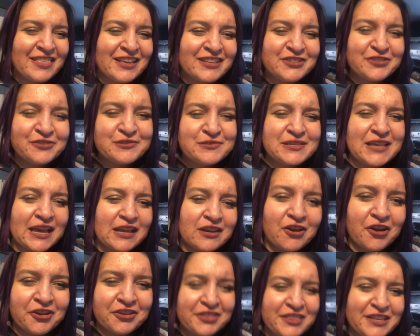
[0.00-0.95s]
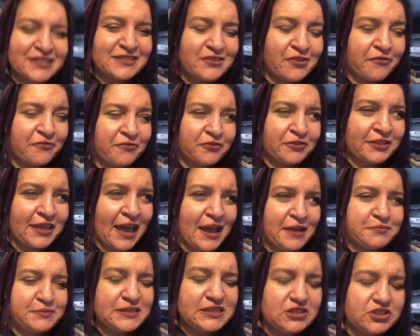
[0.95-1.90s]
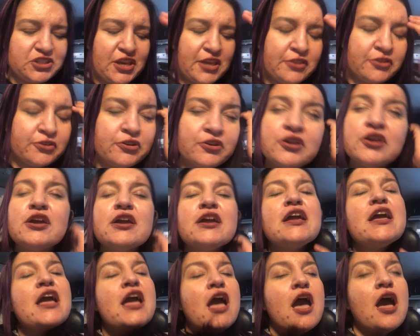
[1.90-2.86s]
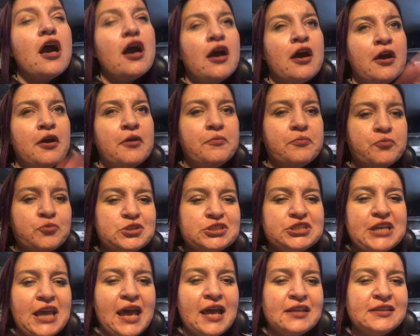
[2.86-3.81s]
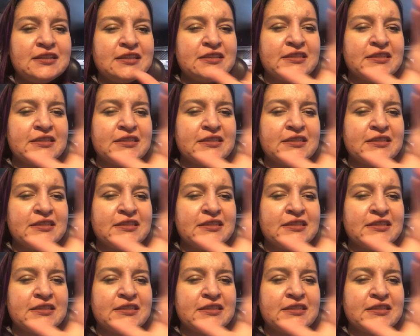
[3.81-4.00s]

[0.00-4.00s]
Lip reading: that's what I'm saying, all this overlaps each other, which kind